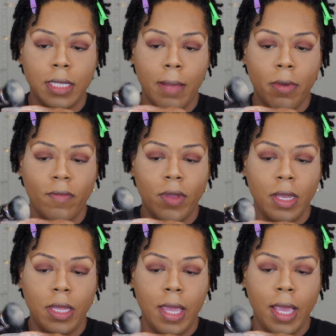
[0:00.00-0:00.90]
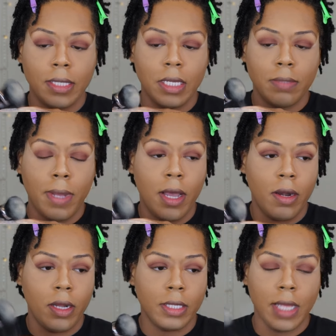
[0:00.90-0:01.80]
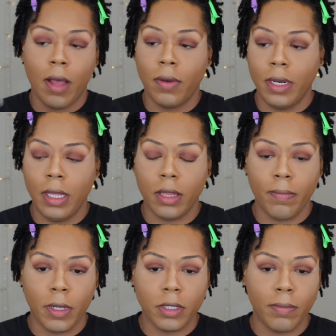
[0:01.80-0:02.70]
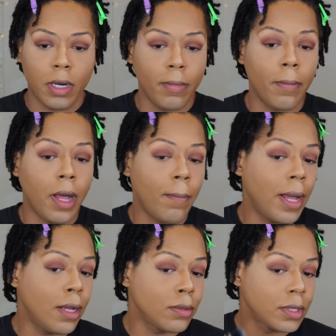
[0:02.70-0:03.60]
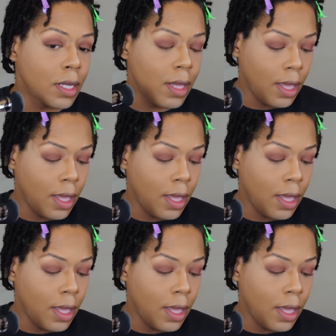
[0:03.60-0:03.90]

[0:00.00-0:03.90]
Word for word: tap off any excess powder because I only need the most minimum amount.